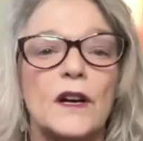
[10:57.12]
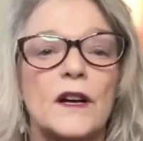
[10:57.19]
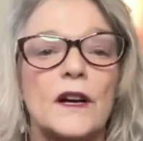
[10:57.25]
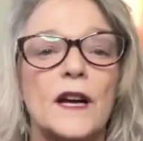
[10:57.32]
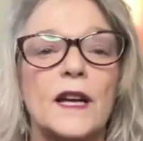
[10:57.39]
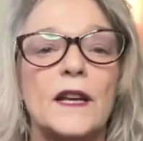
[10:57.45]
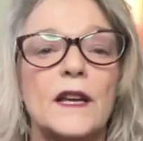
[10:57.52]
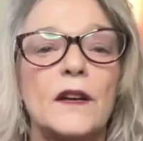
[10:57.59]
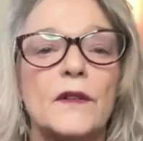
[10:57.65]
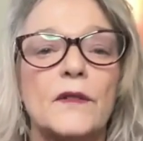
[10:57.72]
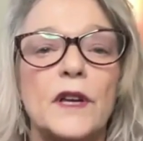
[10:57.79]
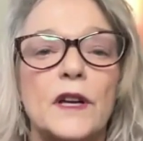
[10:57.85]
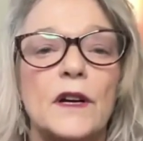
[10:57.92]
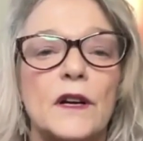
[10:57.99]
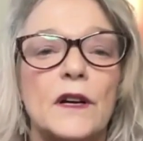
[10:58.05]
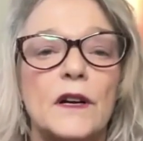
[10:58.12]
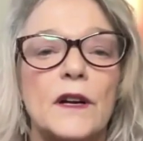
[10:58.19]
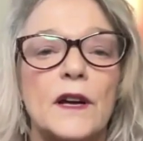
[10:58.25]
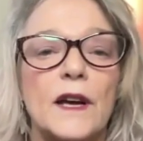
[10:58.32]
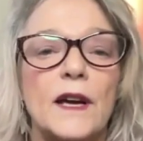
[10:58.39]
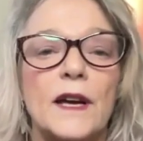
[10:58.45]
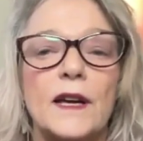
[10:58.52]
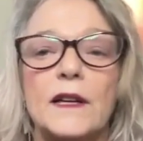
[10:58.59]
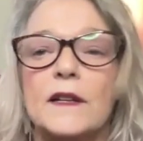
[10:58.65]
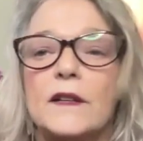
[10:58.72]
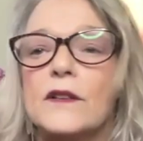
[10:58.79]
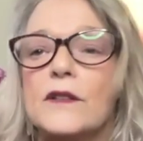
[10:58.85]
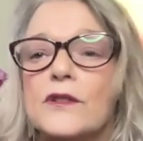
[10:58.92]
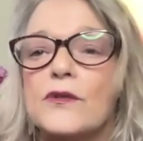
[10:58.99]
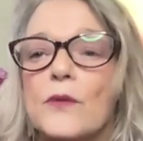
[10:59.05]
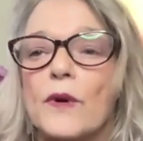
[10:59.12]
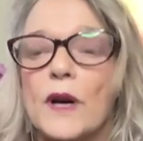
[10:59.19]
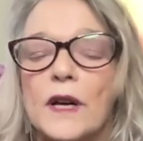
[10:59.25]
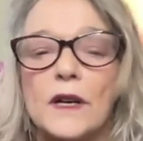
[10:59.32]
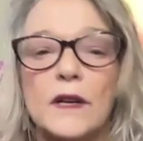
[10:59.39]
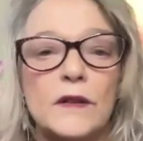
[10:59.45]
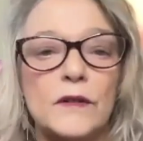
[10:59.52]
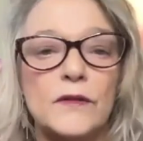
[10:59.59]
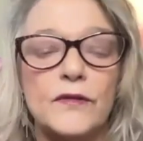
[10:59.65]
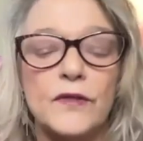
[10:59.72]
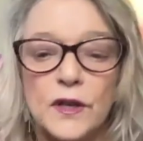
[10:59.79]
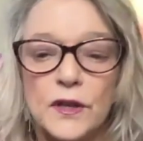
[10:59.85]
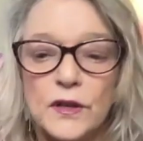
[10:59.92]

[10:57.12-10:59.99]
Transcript: All right, here we are at 12.